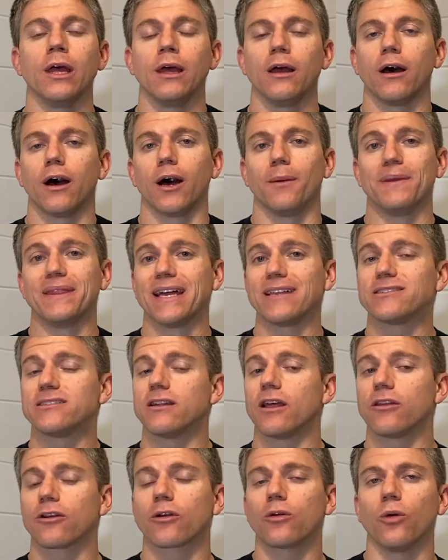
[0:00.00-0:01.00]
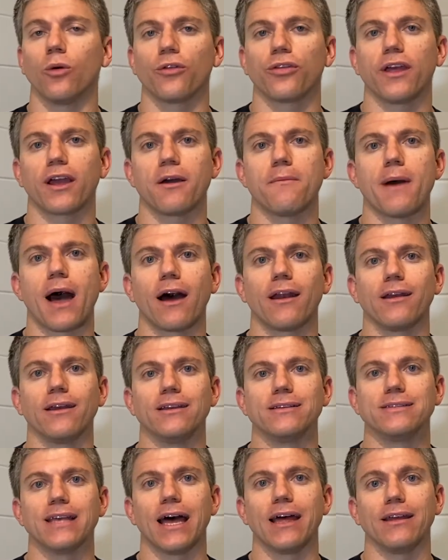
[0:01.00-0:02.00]
And that's another cool thing about it,
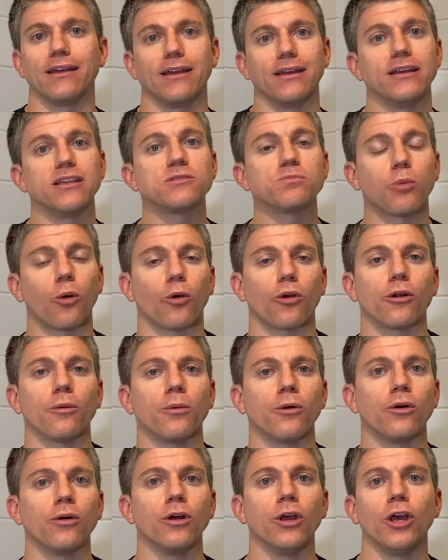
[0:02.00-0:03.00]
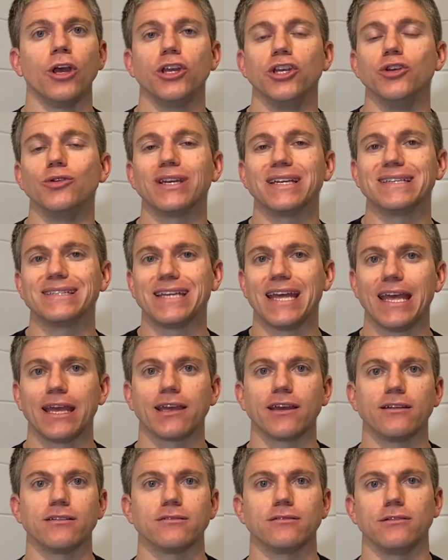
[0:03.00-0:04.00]
is that it is portable. You can take
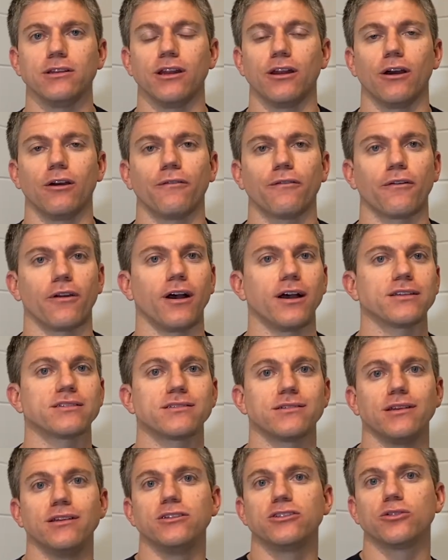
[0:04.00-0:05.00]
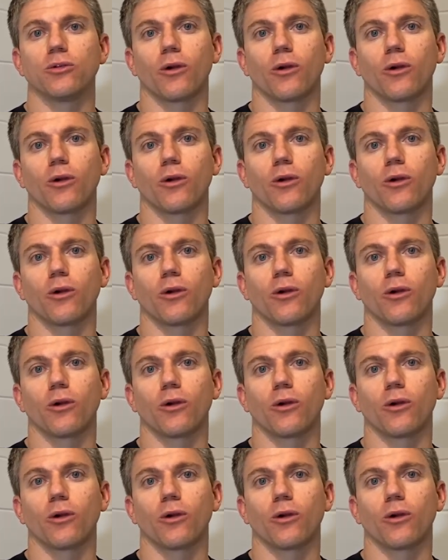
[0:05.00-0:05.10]
it, for us, into